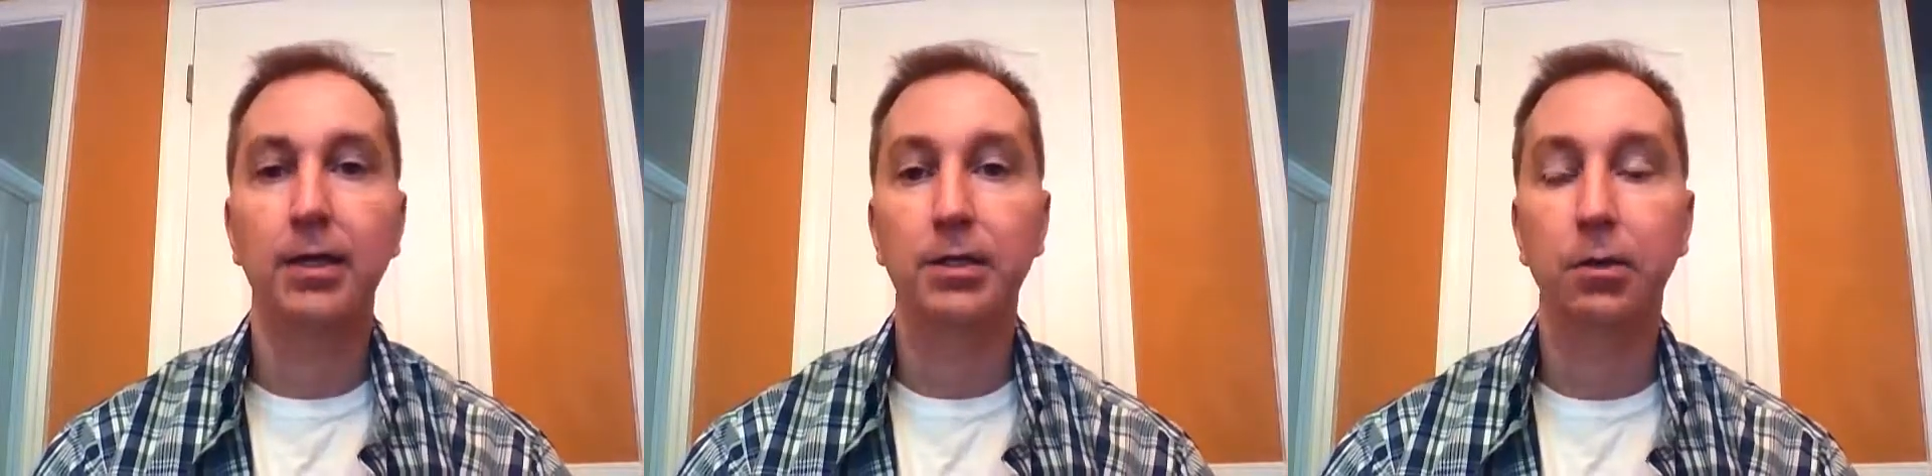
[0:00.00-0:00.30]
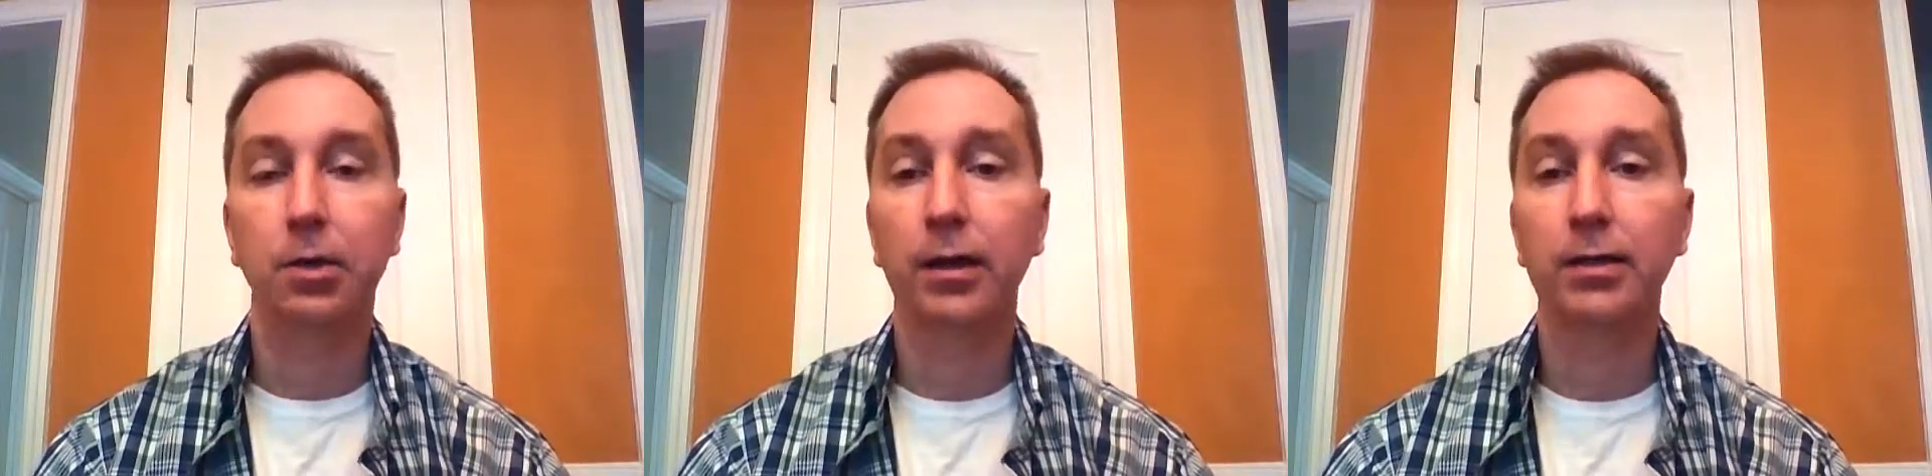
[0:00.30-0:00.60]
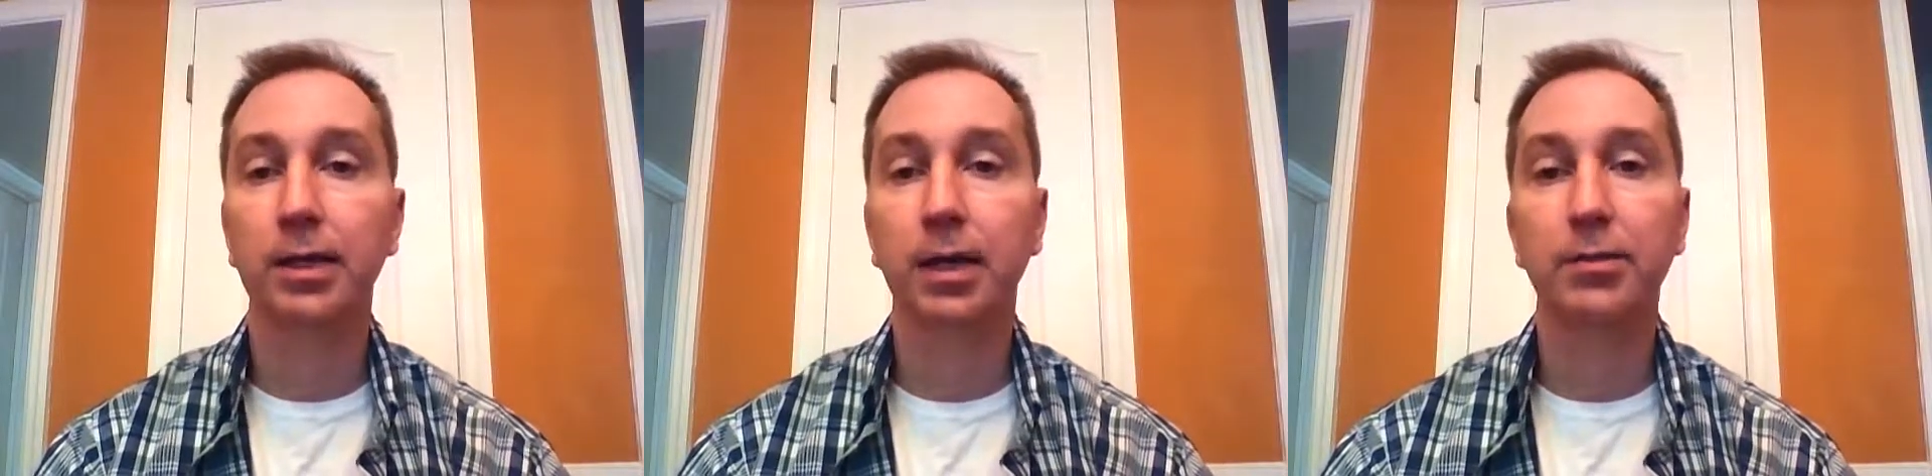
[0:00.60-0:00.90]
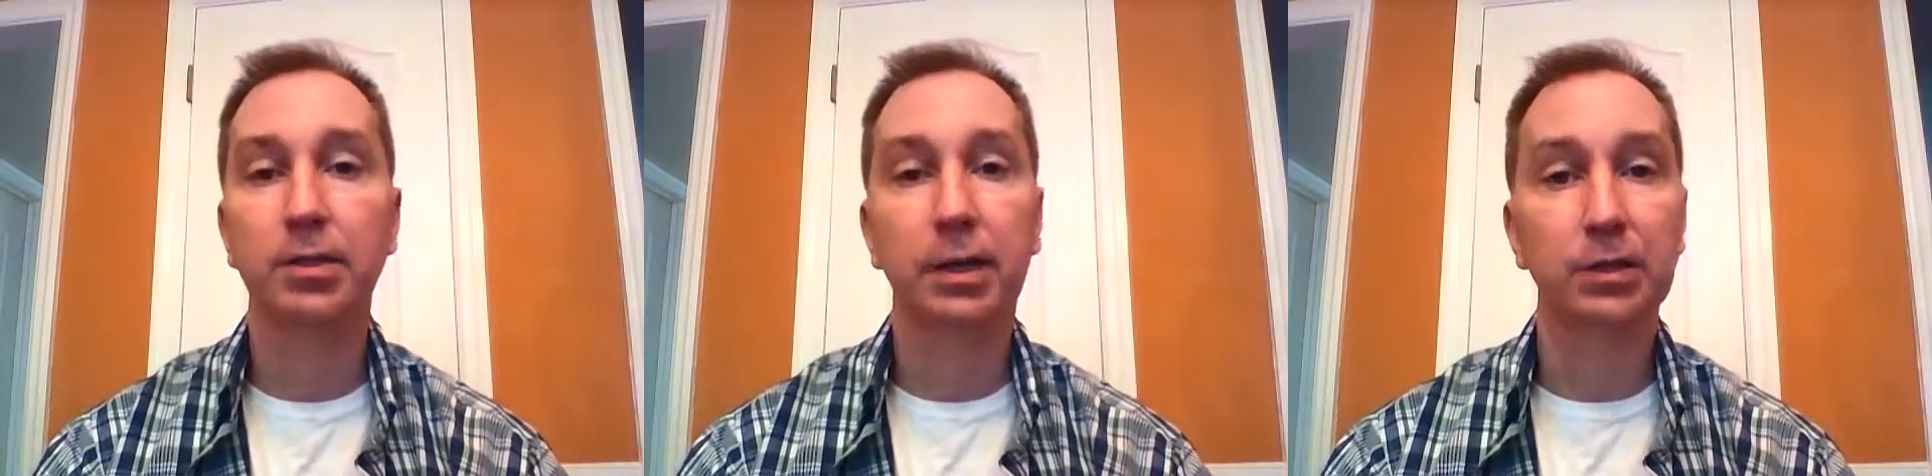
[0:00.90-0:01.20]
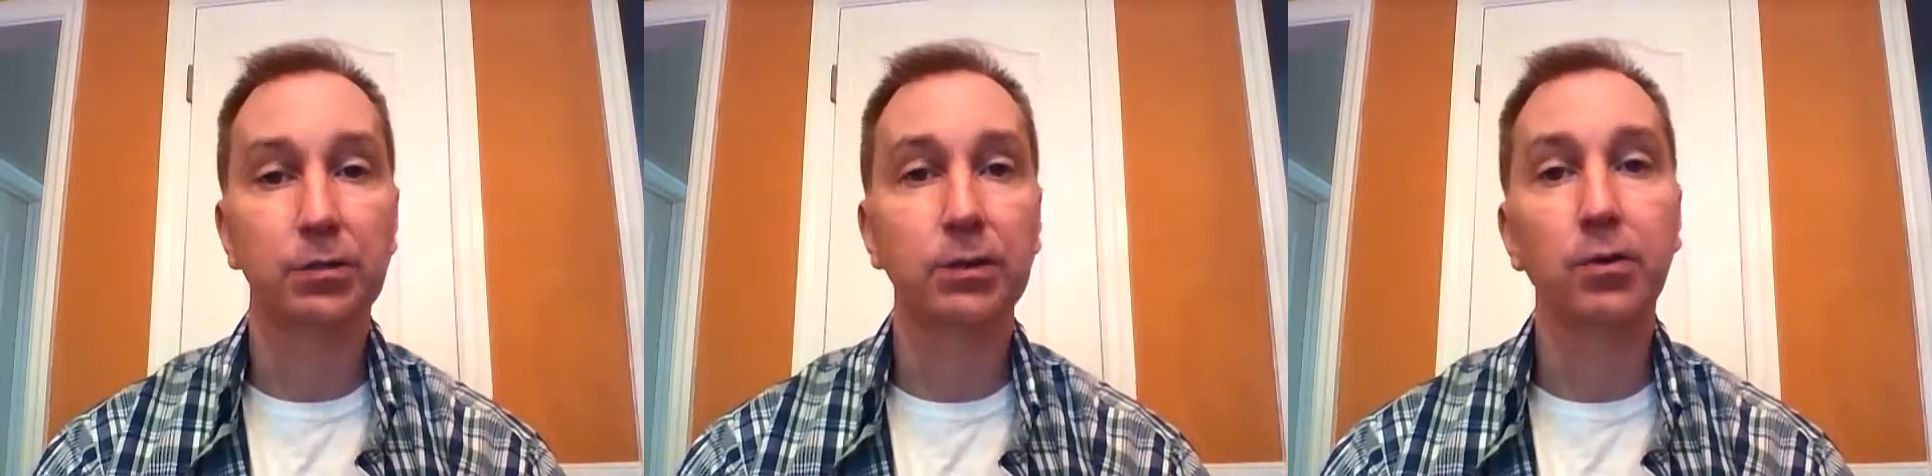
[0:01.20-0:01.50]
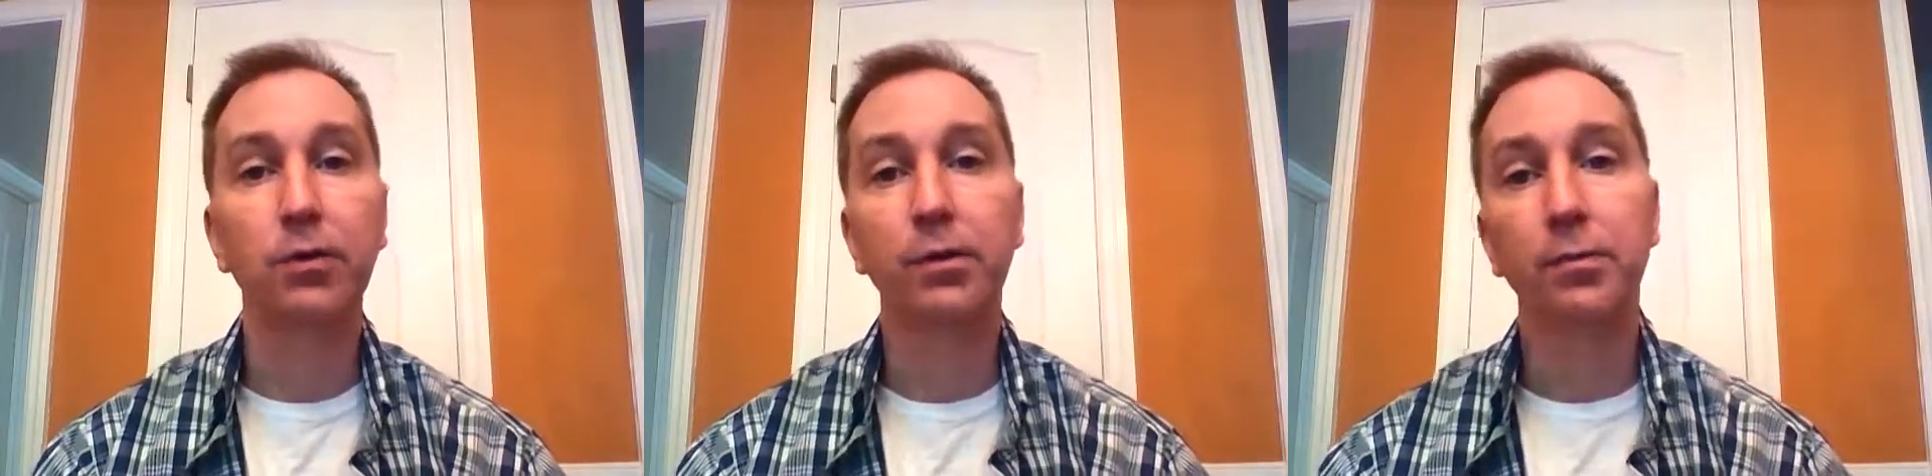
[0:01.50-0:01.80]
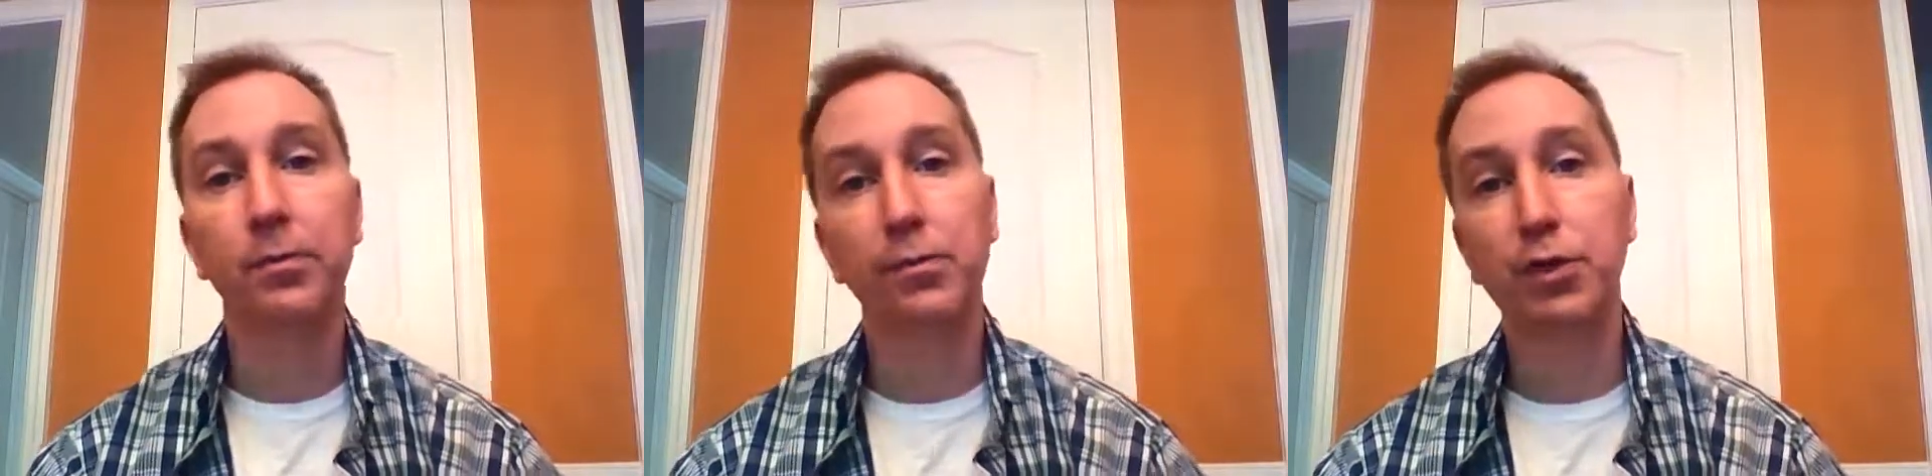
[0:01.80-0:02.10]
So a lot of times, as we moved
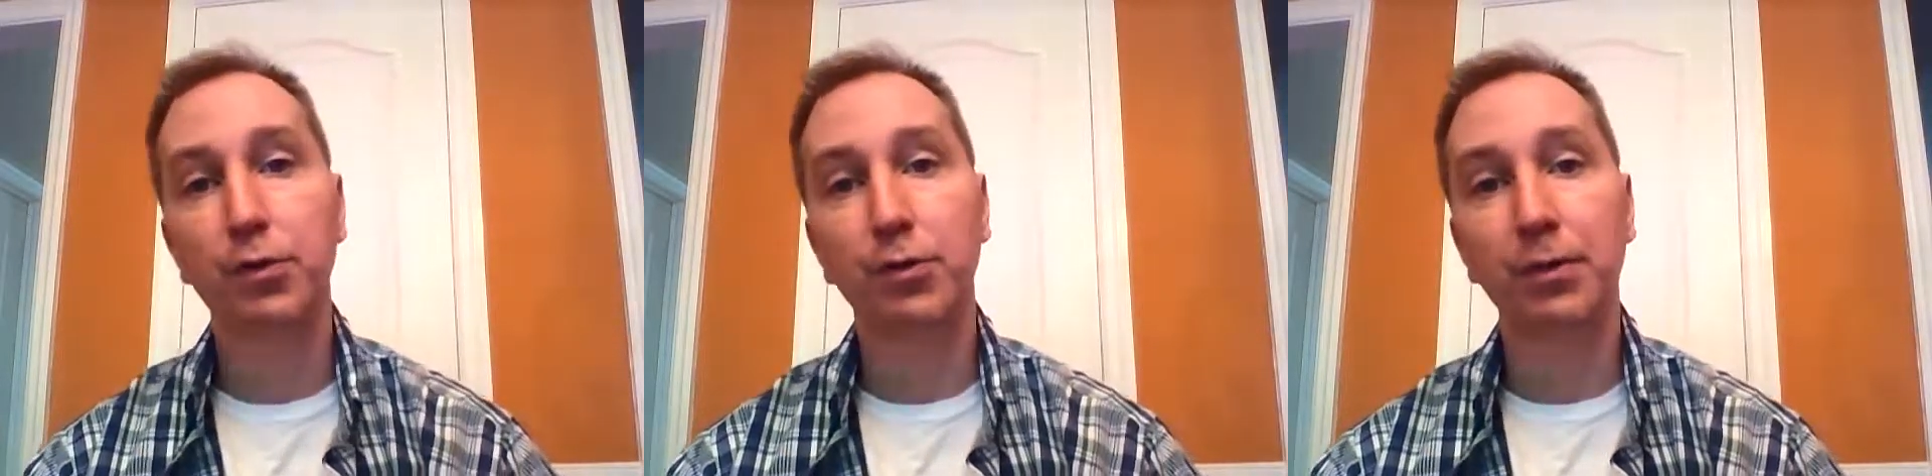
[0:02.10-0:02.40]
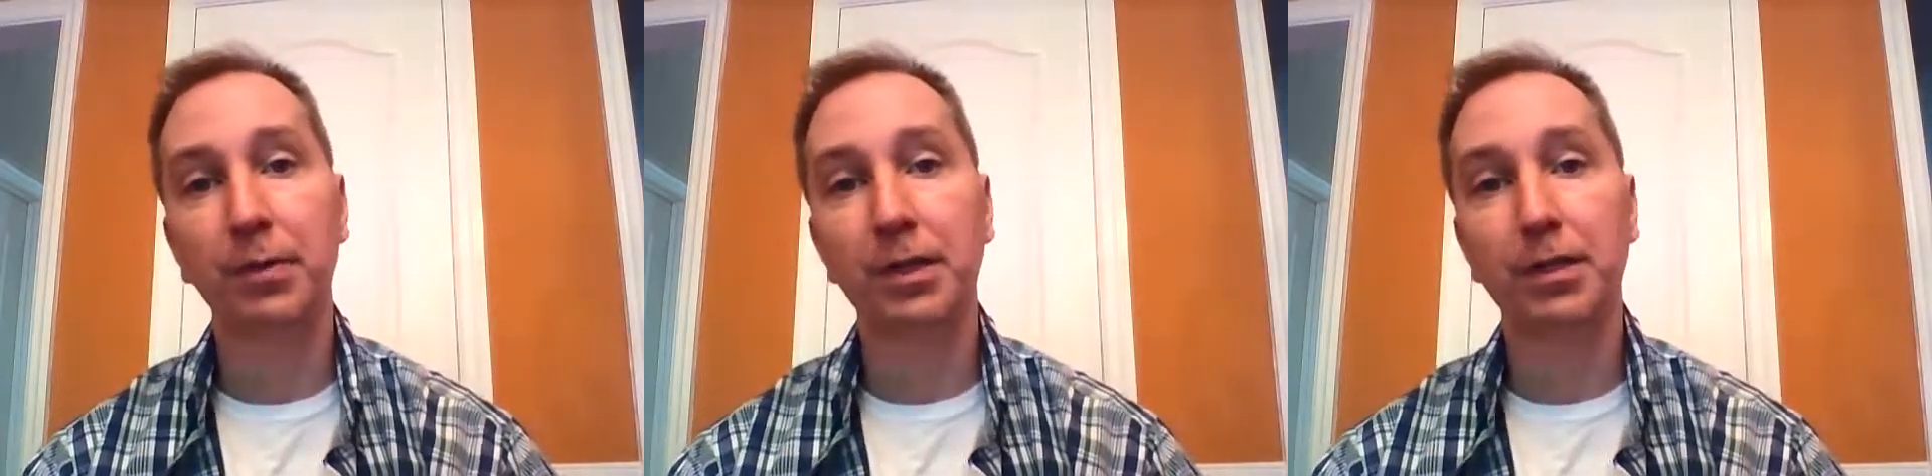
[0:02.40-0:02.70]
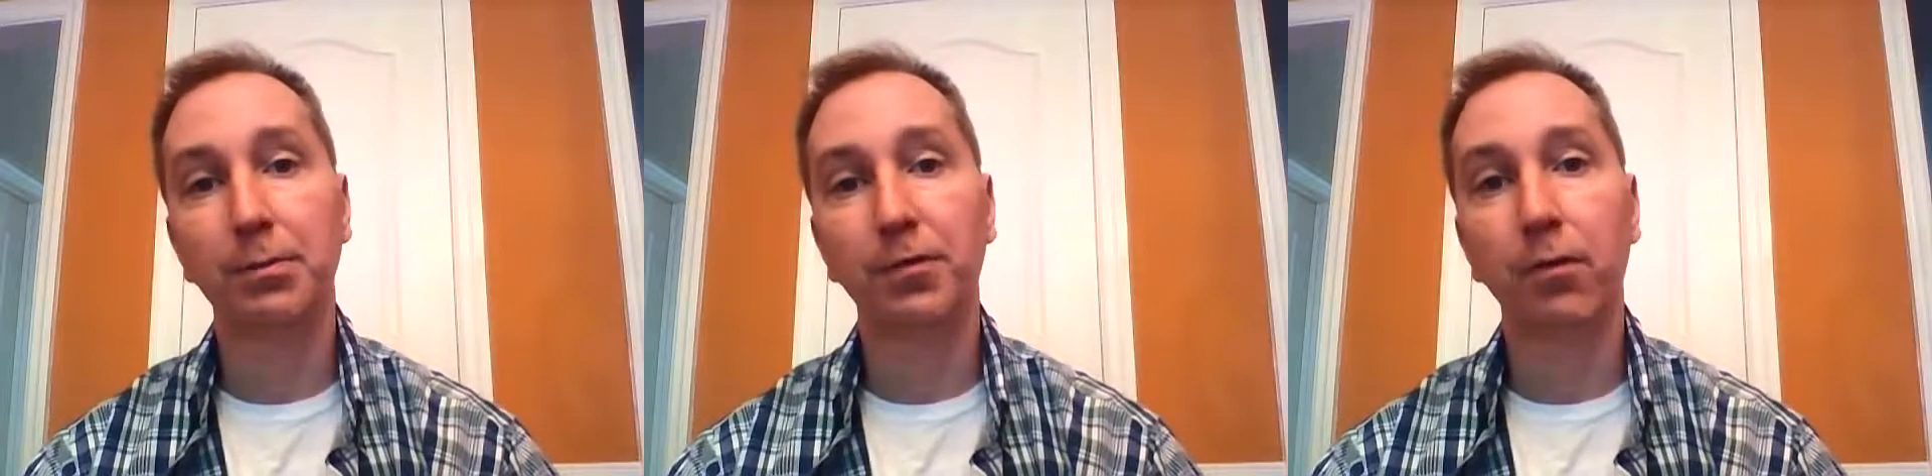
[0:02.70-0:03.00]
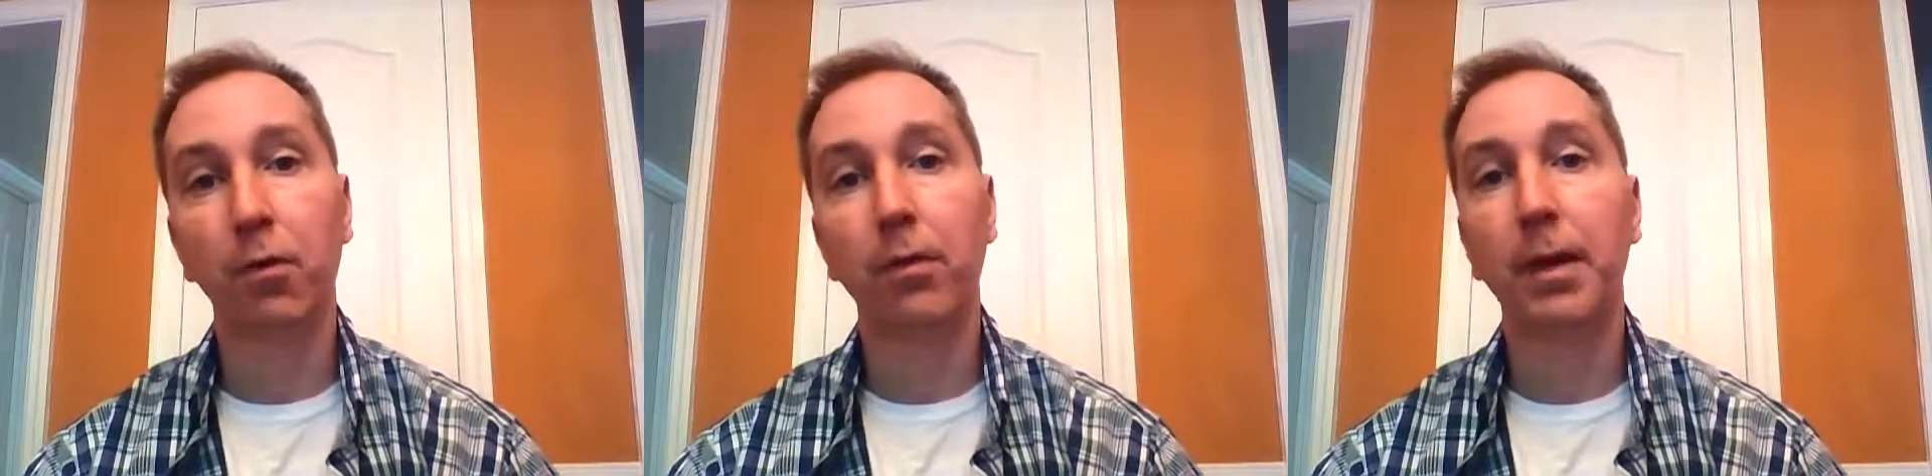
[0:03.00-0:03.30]
them 2 or 3 minutes before,